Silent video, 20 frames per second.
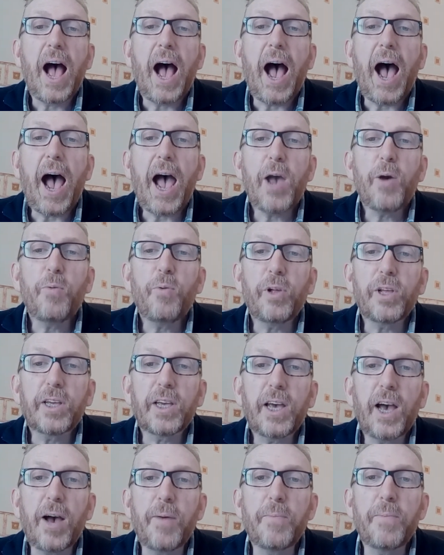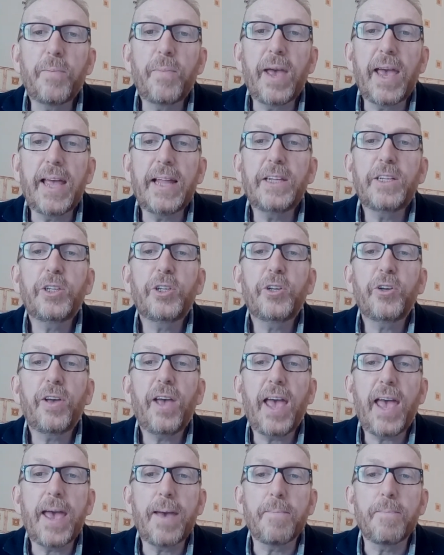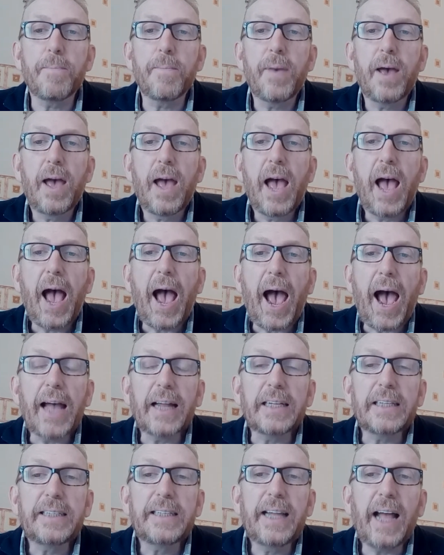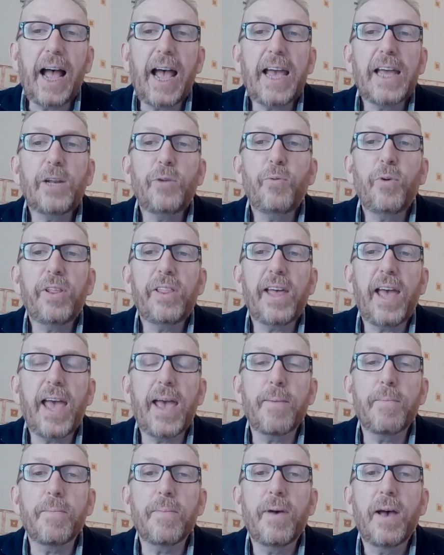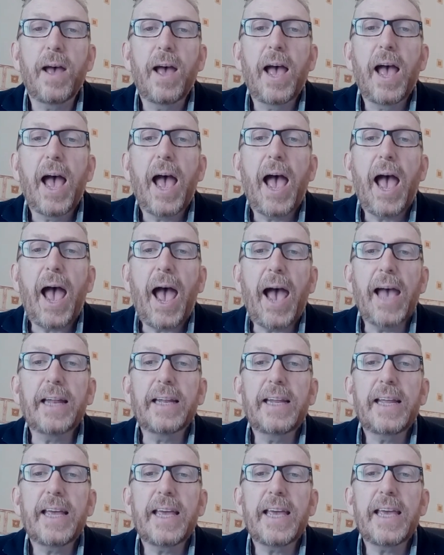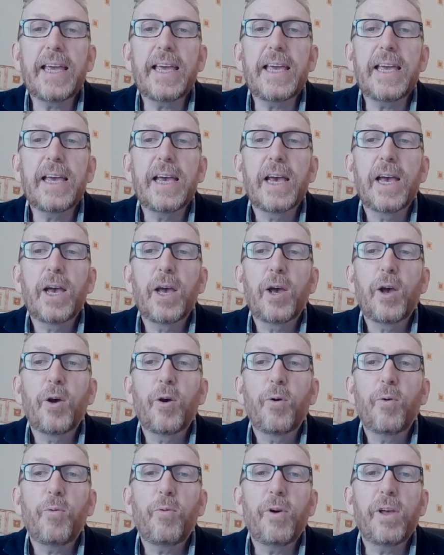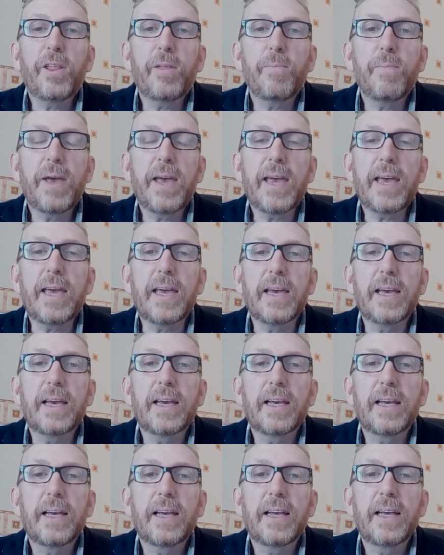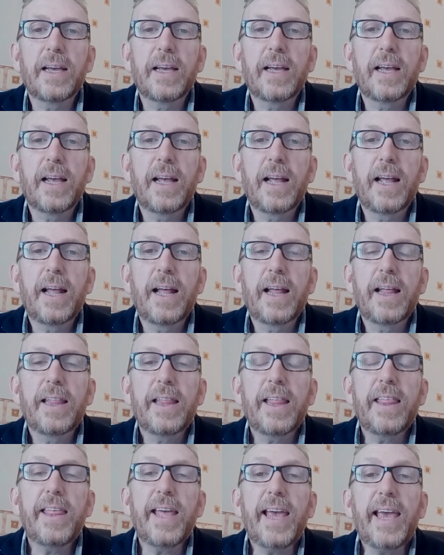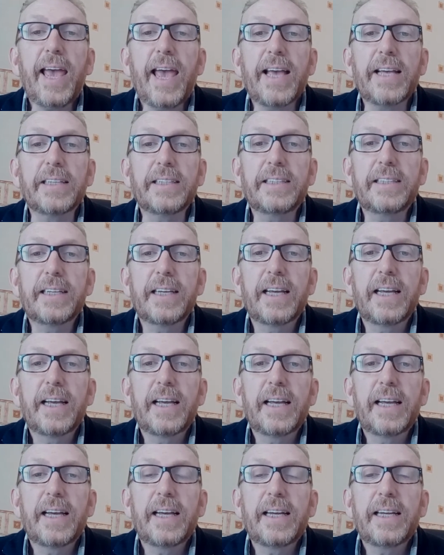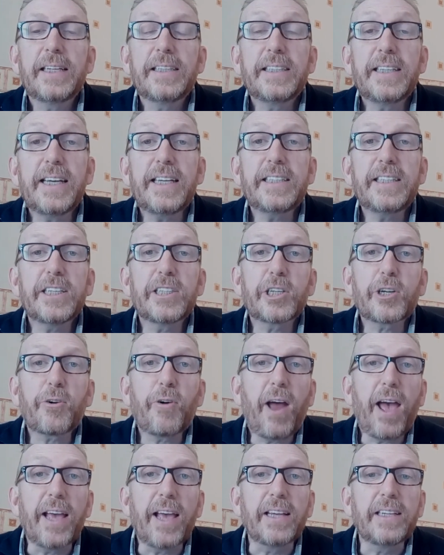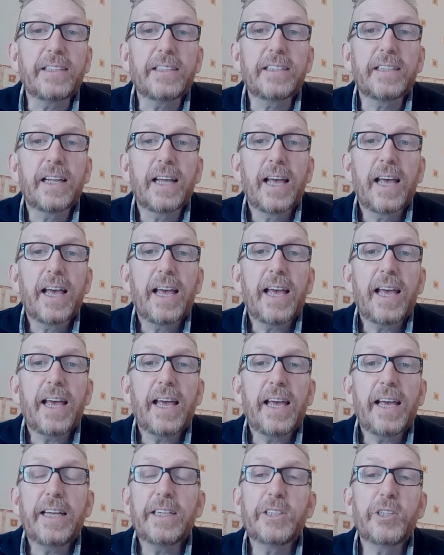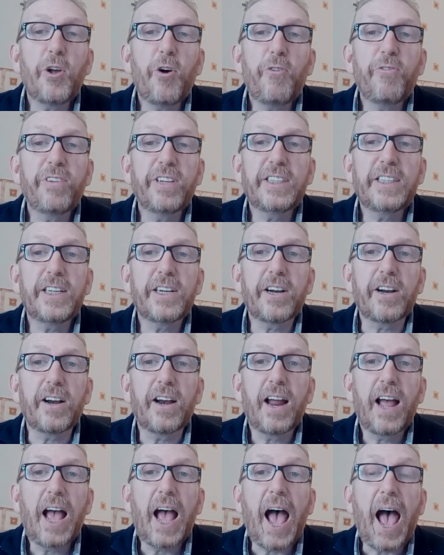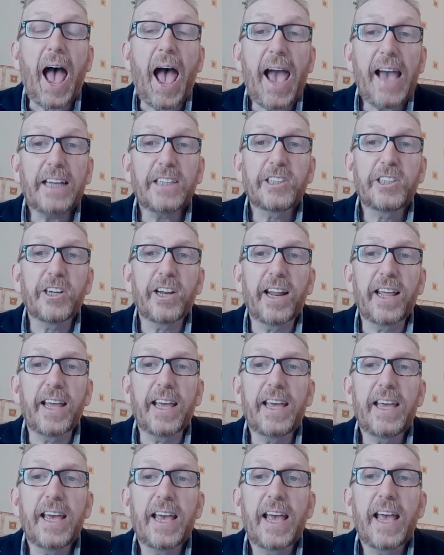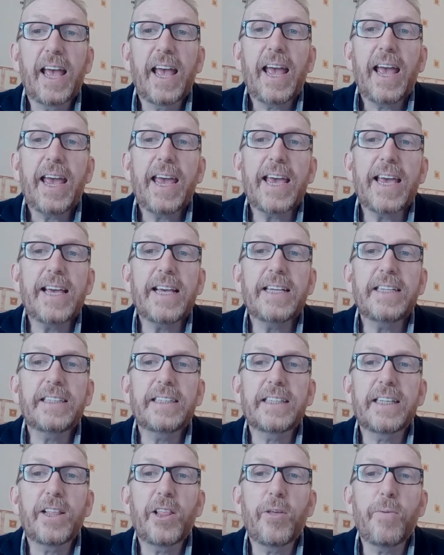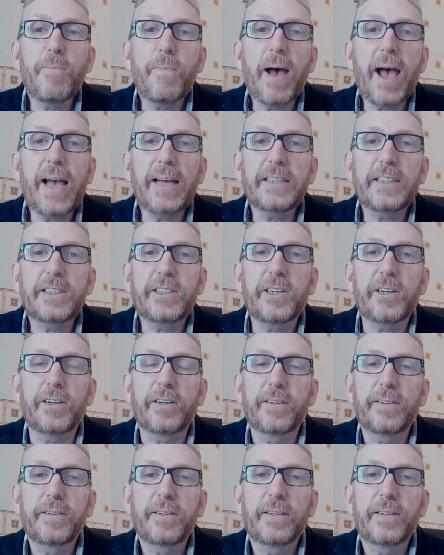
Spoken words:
I will come into him and dine with him, and he with me." The thing is, Jesus Christ is no visitor. Actually, he's the master.